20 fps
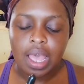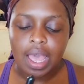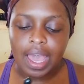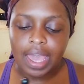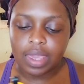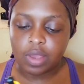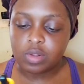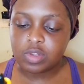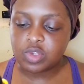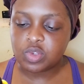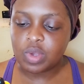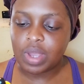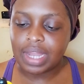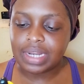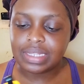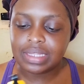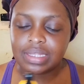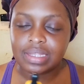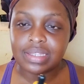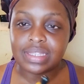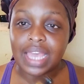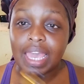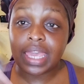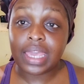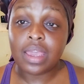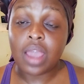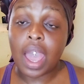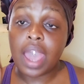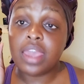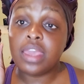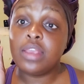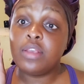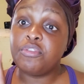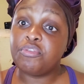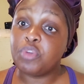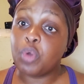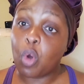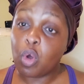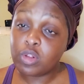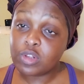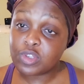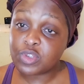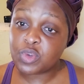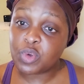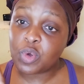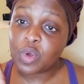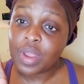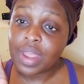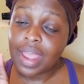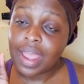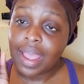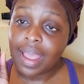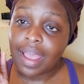I also had these. If you're also